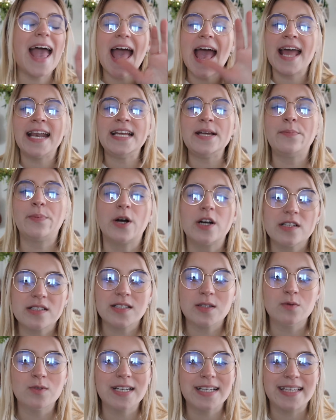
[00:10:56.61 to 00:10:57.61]
any
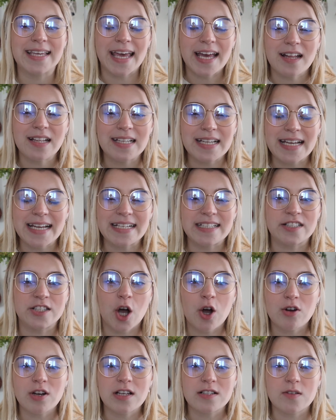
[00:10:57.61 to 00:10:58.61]
person would kill to eat
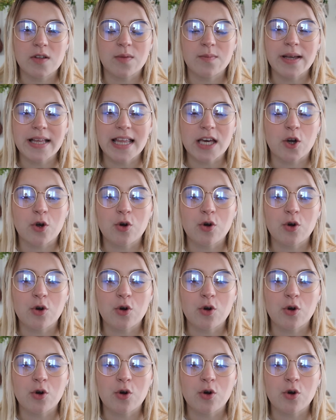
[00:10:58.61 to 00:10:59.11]
donuts with Mila